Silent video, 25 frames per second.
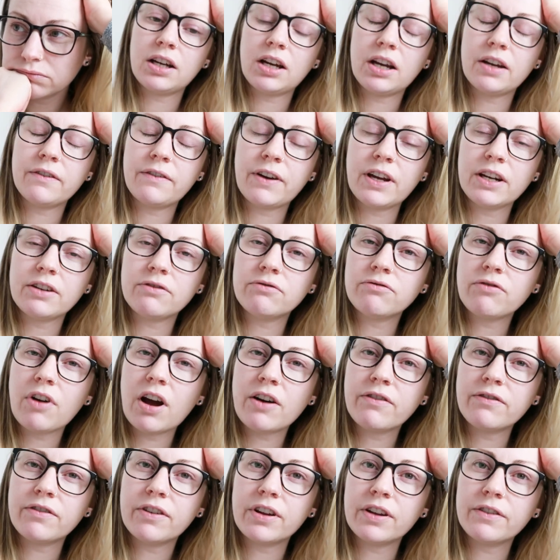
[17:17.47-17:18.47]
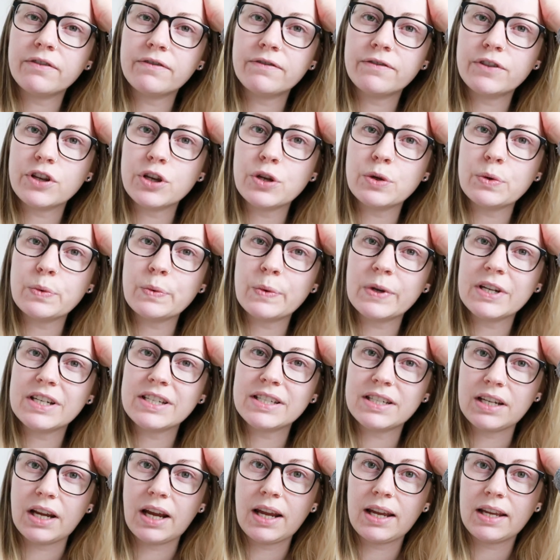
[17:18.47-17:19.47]
I've had a rough few
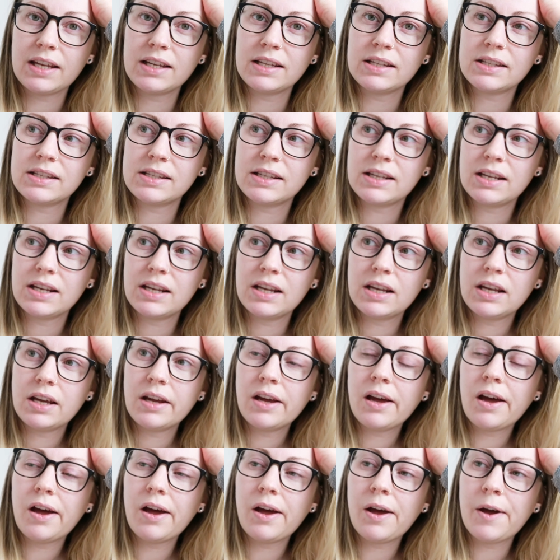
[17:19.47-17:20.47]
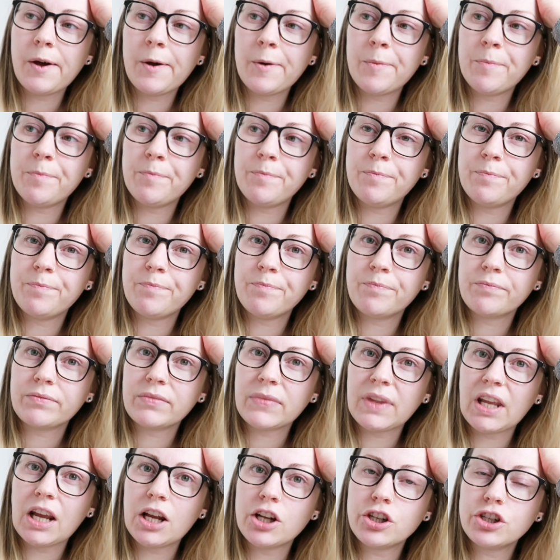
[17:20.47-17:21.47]
days. Um,
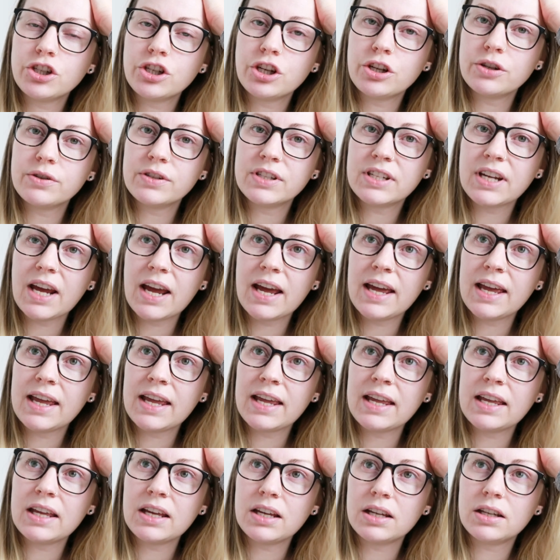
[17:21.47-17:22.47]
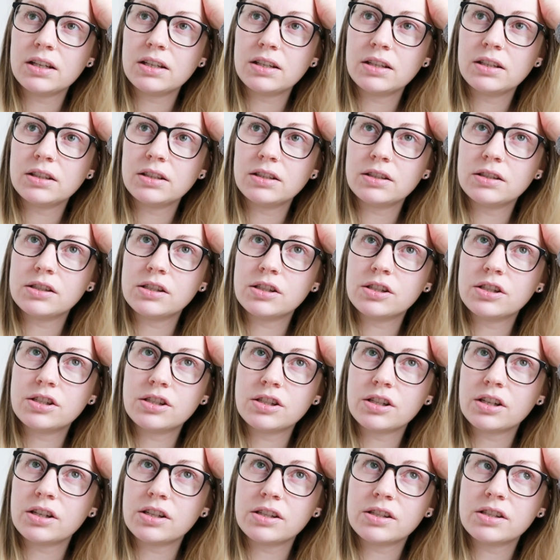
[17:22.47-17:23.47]
Tuesday,
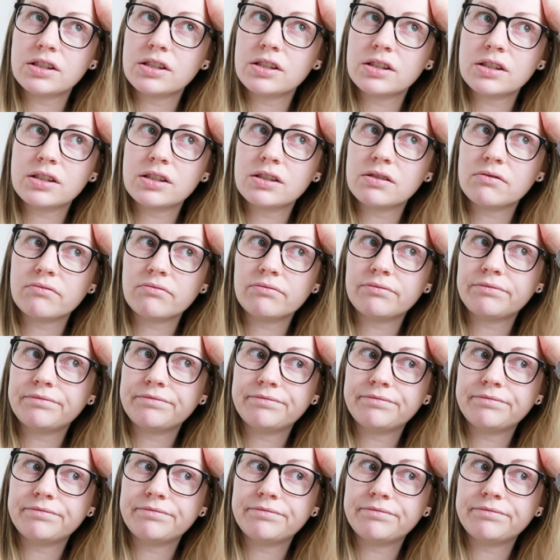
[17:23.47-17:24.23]
just